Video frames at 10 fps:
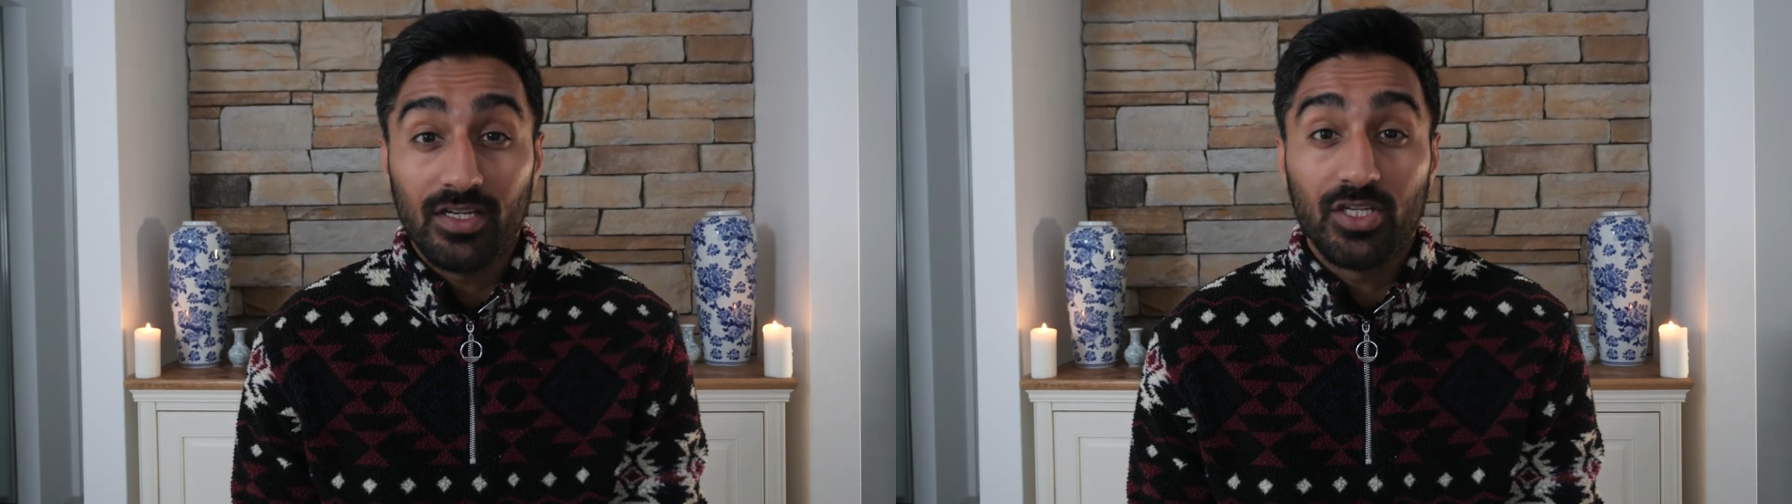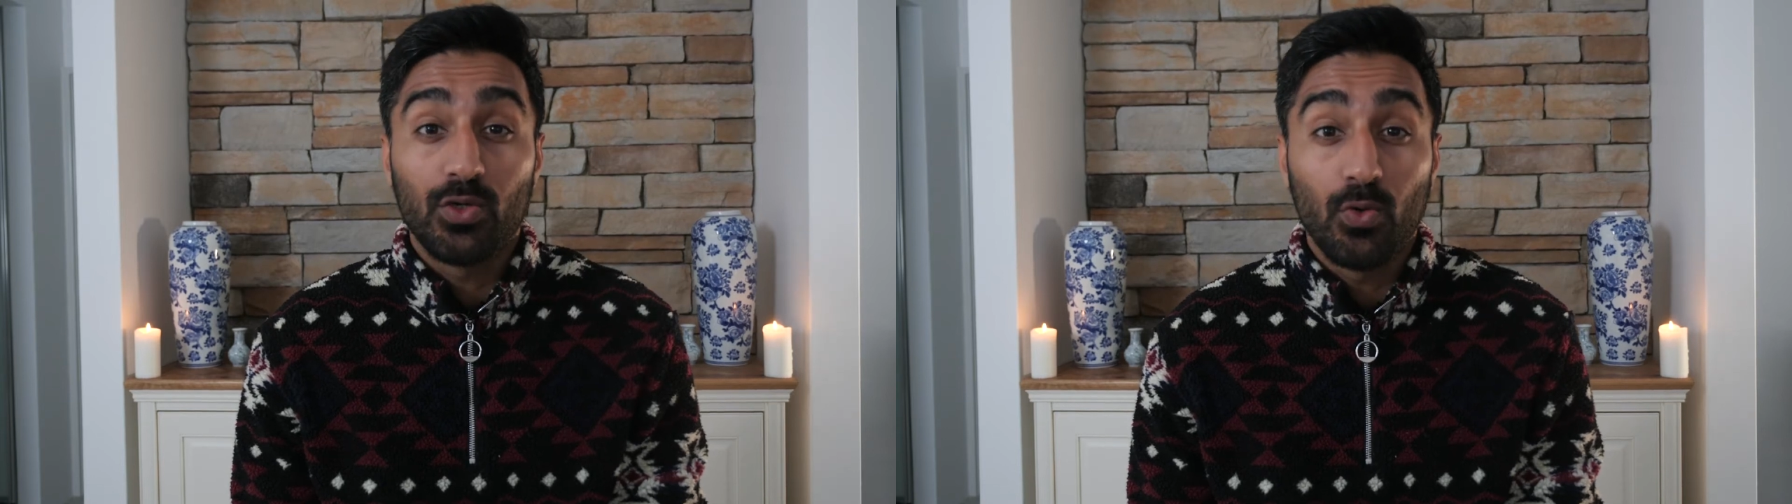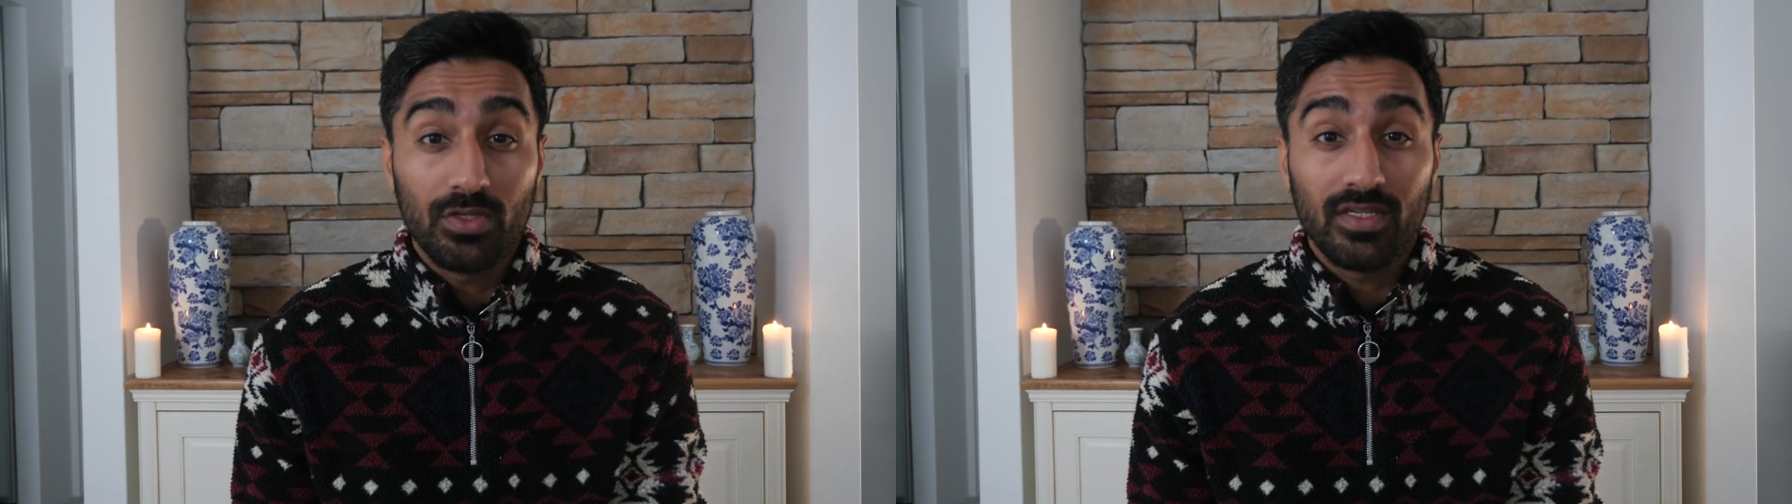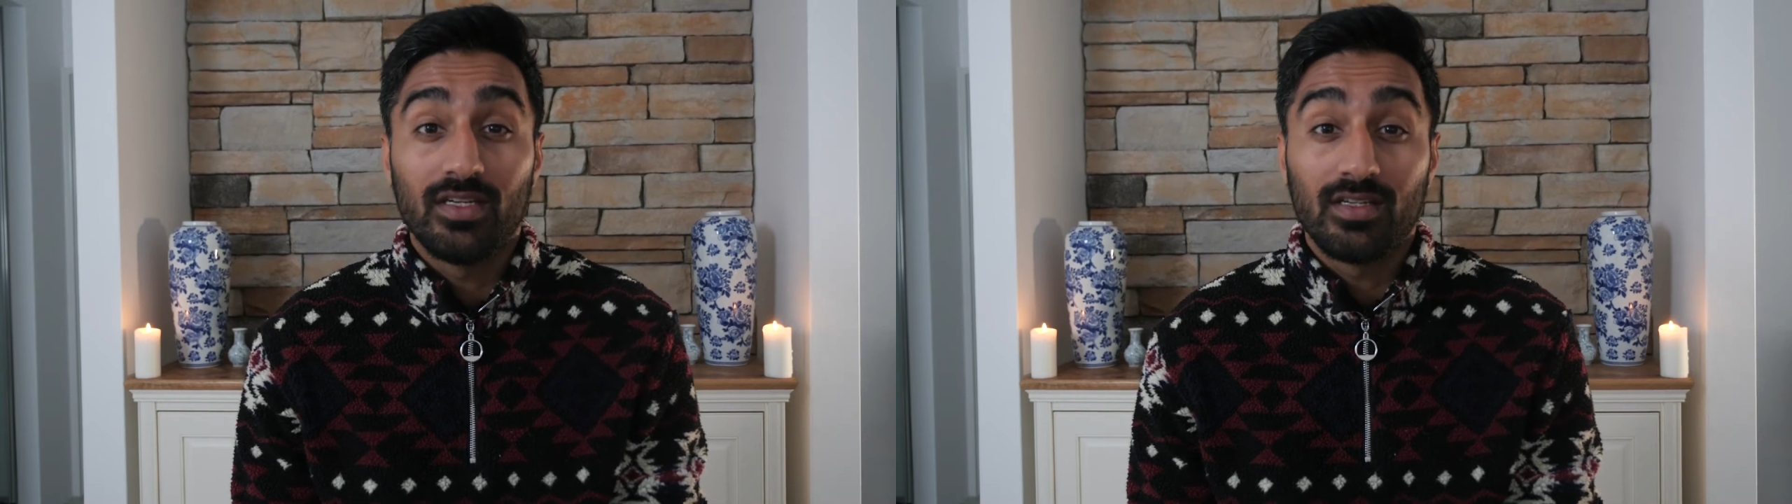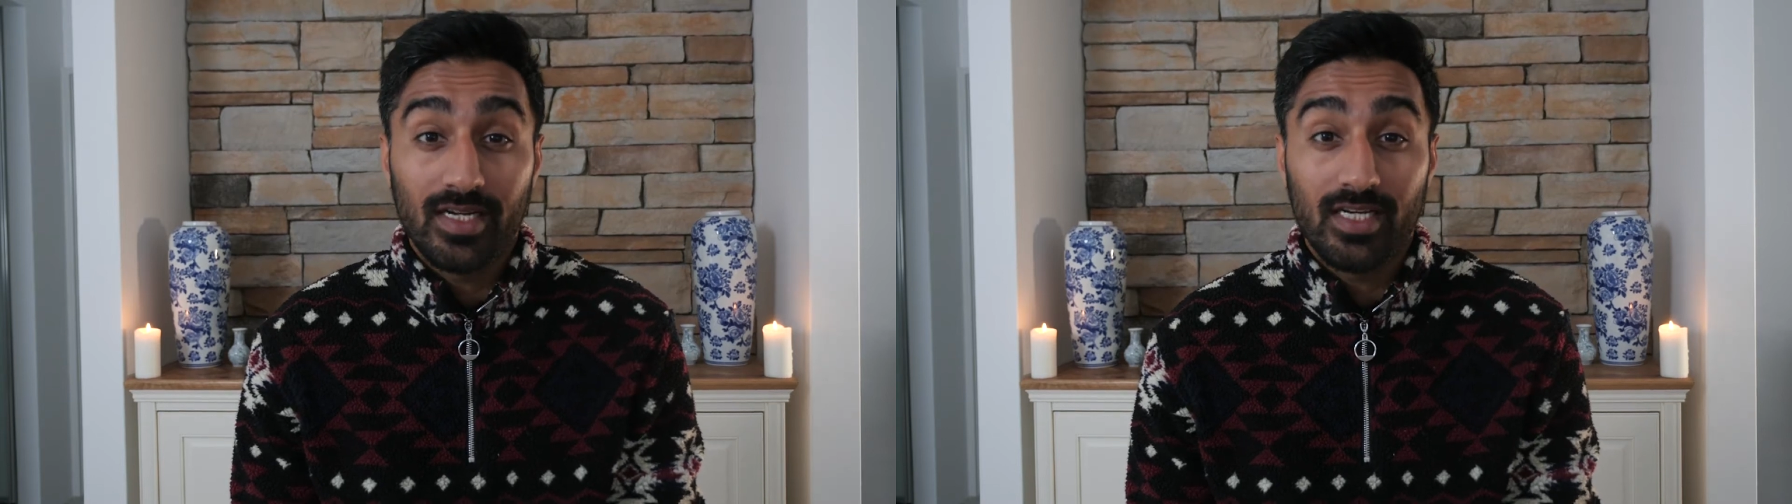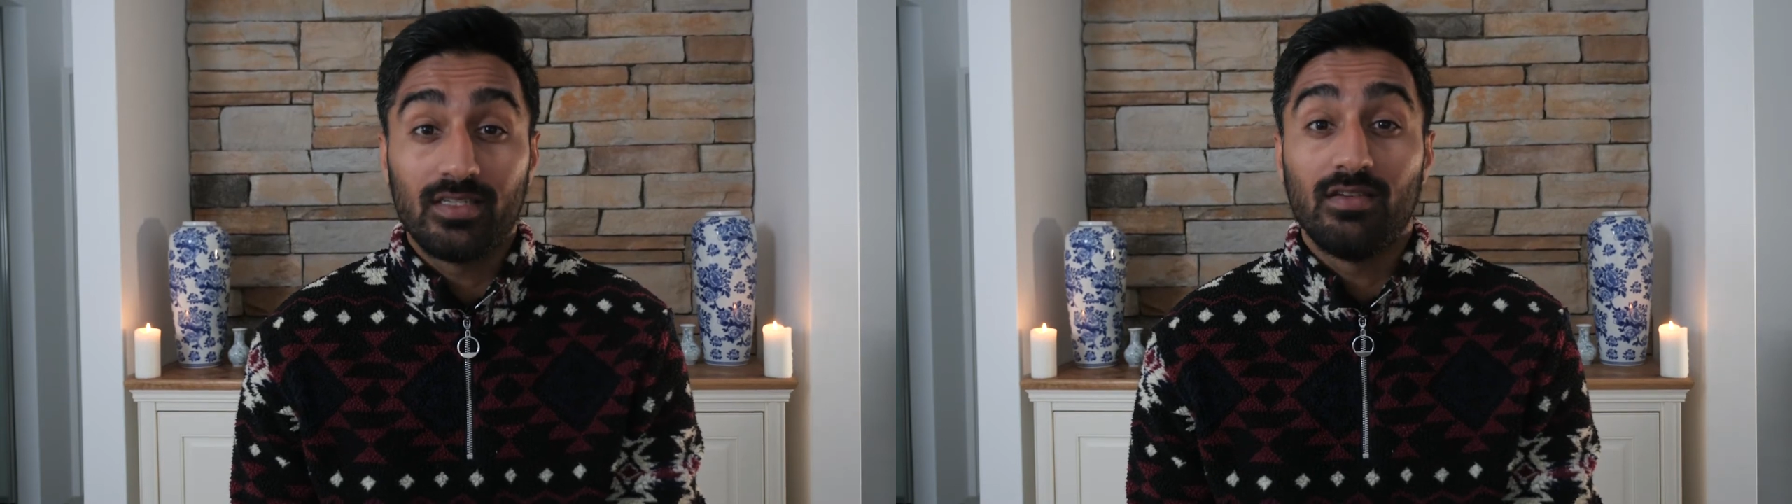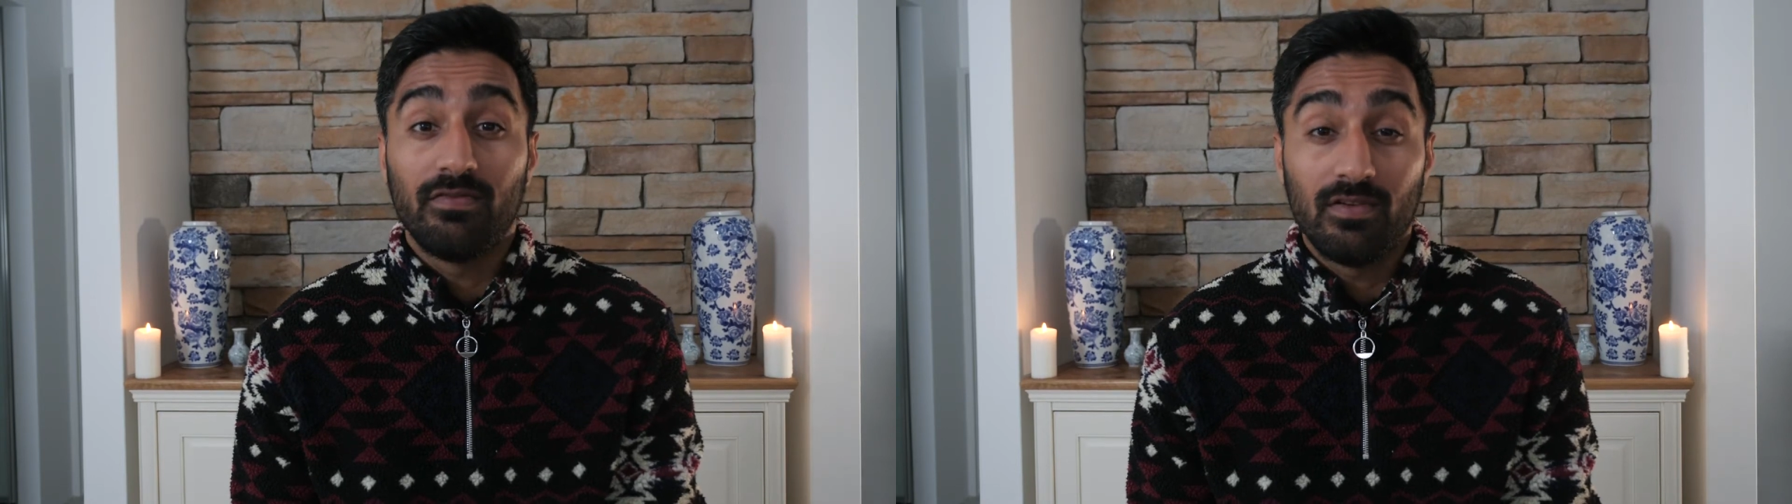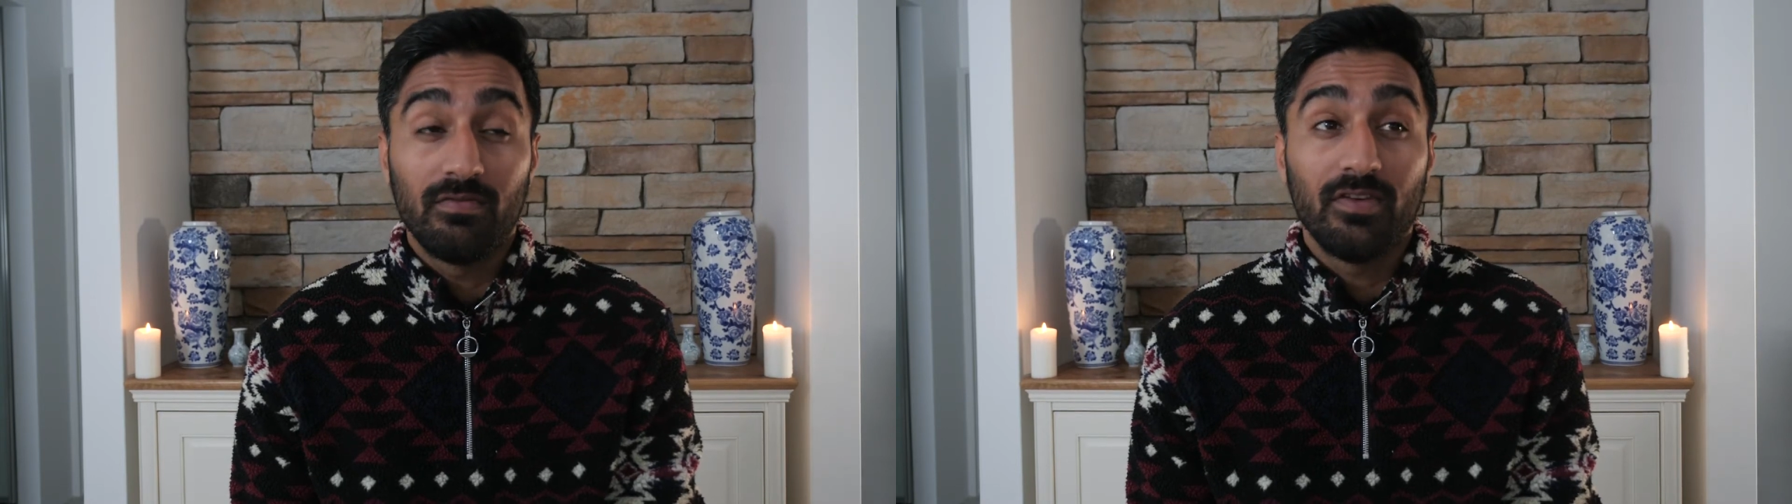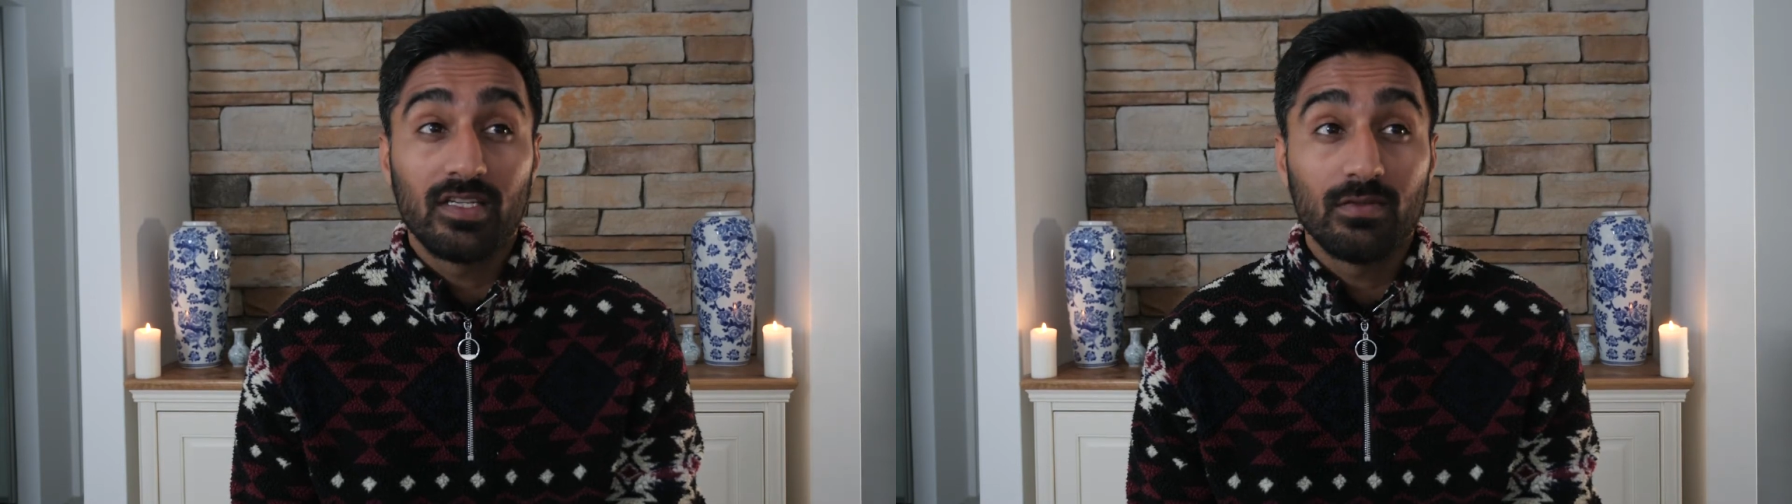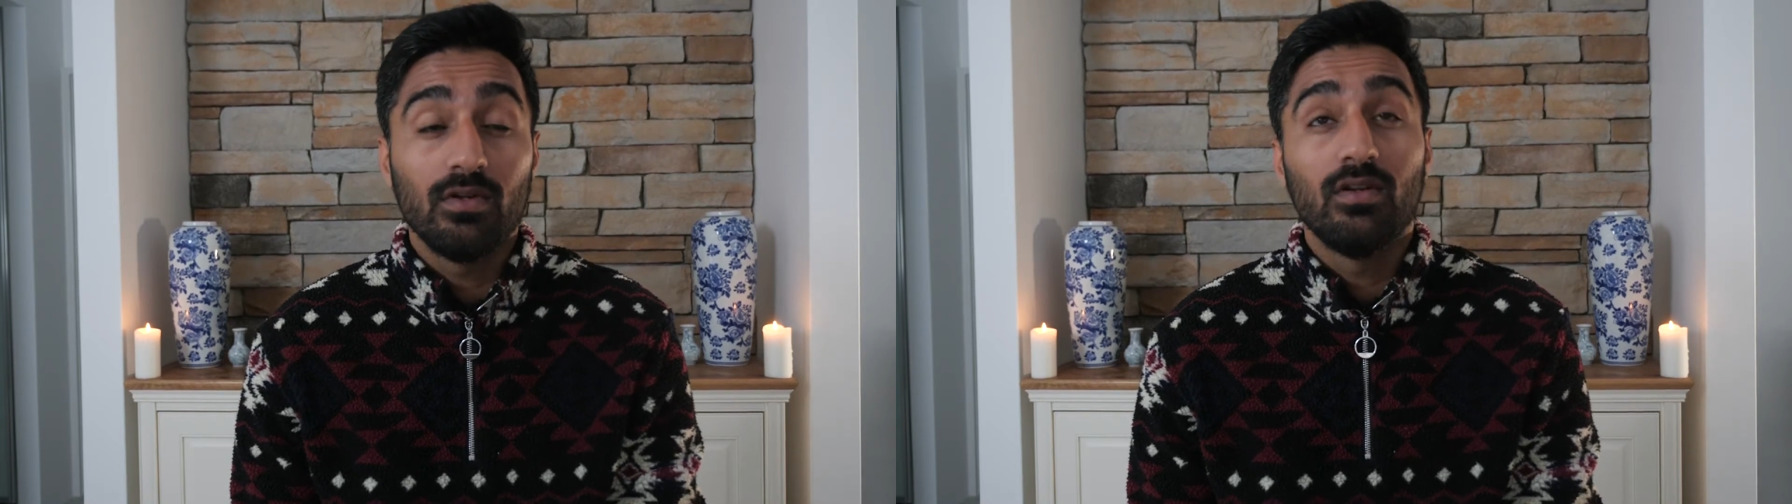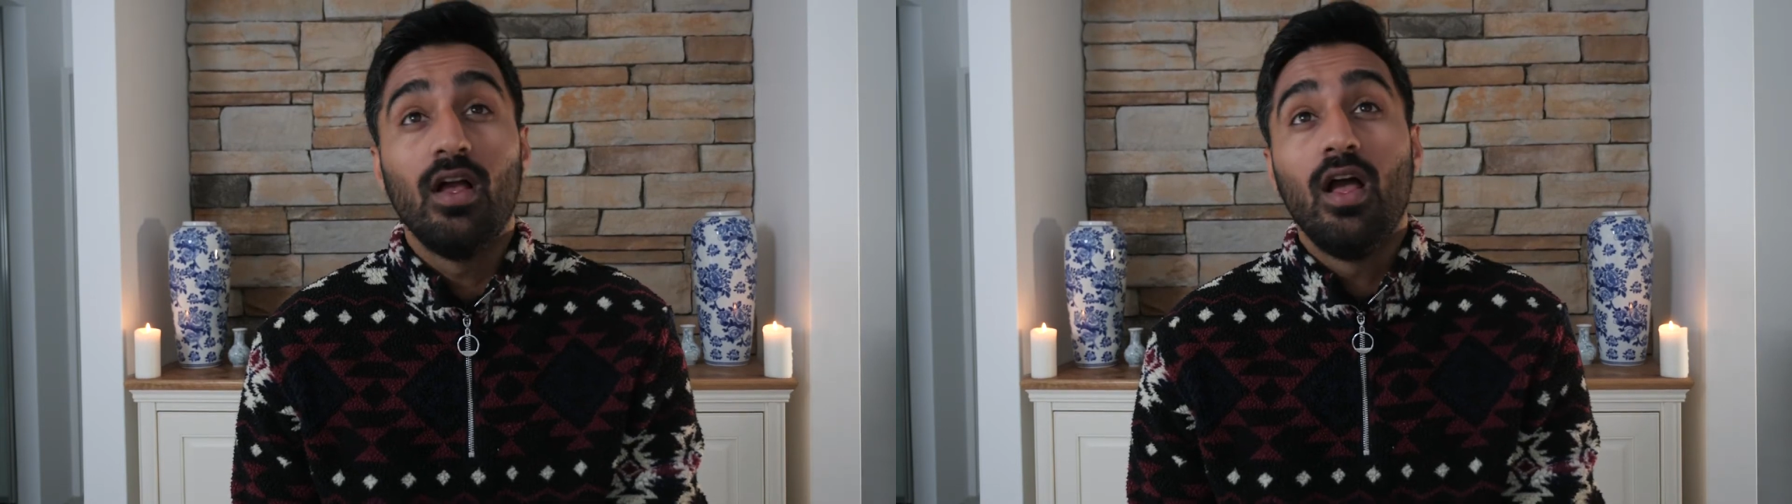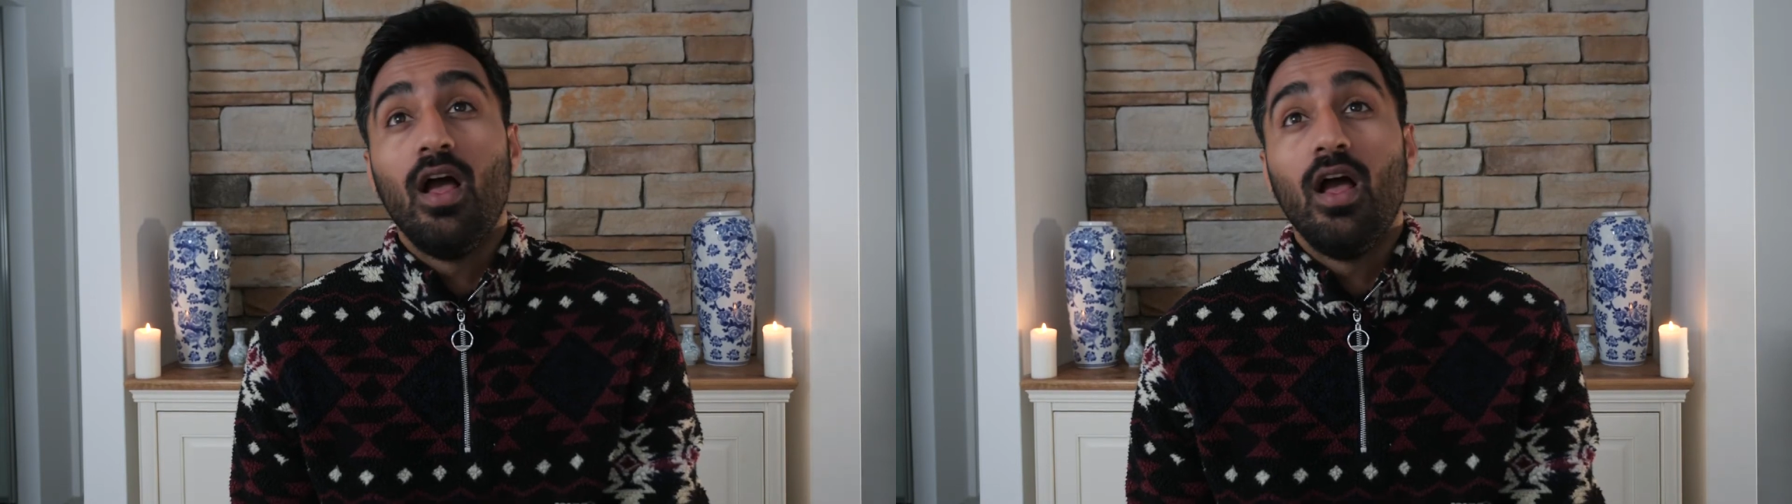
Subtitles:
Shorts International Film Festival.